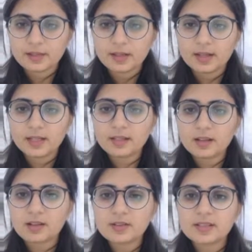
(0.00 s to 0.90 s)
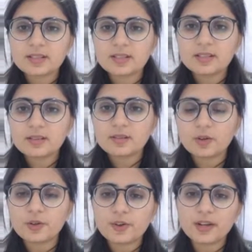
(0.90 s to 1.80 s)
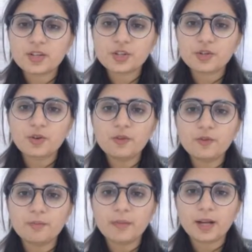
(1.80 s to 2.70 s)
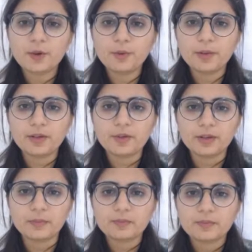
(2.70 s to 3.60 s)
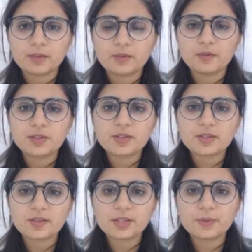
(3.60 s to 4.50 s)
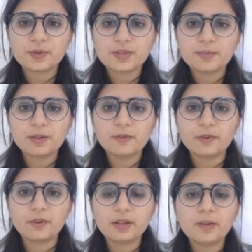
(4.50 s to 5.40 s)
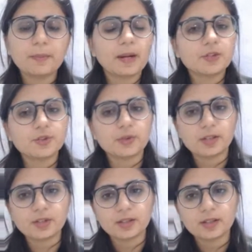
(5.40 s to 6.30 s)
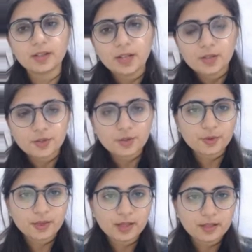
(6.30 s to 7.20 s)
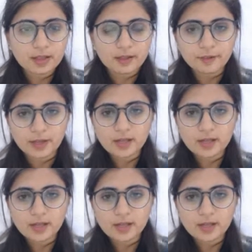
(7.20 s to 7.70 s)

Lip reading: it causes the contraction of myometrium, which is responsible for the parturition. So during delivery,